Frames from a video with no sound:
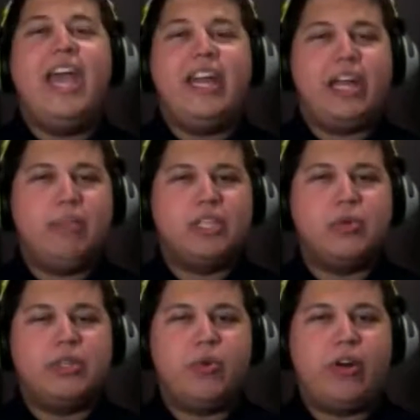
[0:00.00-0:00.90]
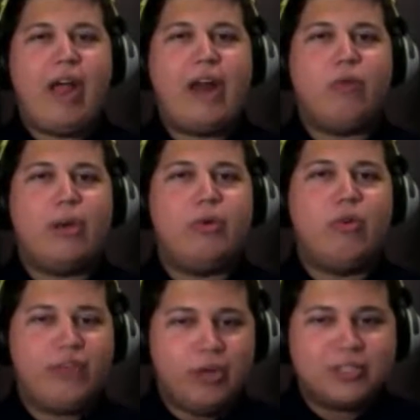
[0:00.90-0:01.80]
And I am also on Twitter at Romney
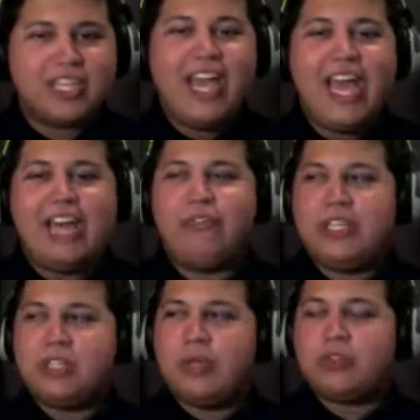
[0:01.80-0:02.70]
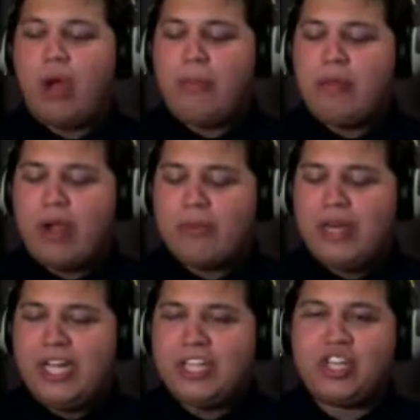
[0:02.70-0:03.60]
Reviews. And for this week's Romney
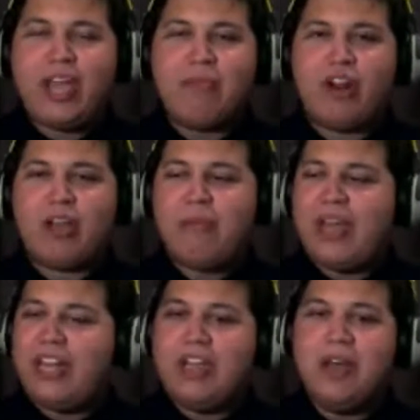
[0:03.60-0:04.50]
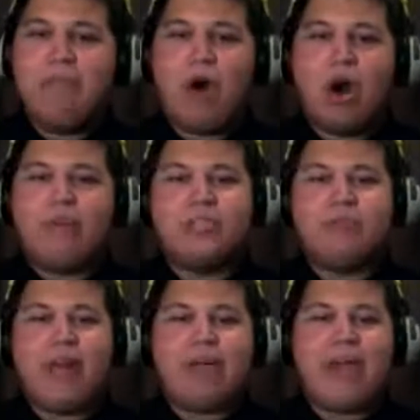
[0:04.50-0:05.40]
recommendation, I am recommending
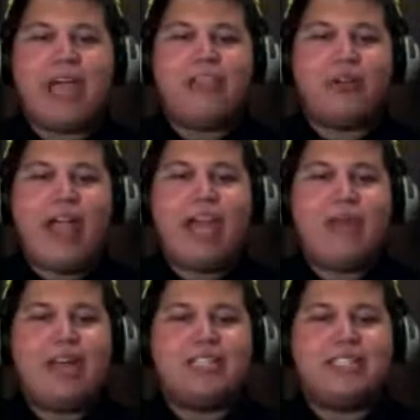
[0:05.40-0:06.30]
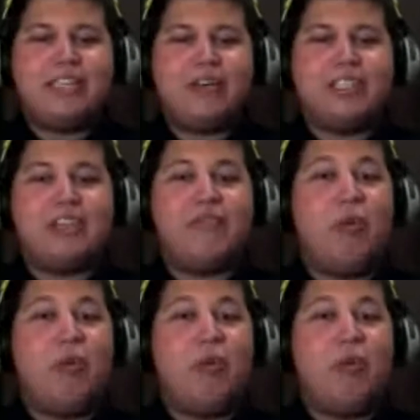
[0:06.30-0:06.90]
Marvel's Black Panther animated series.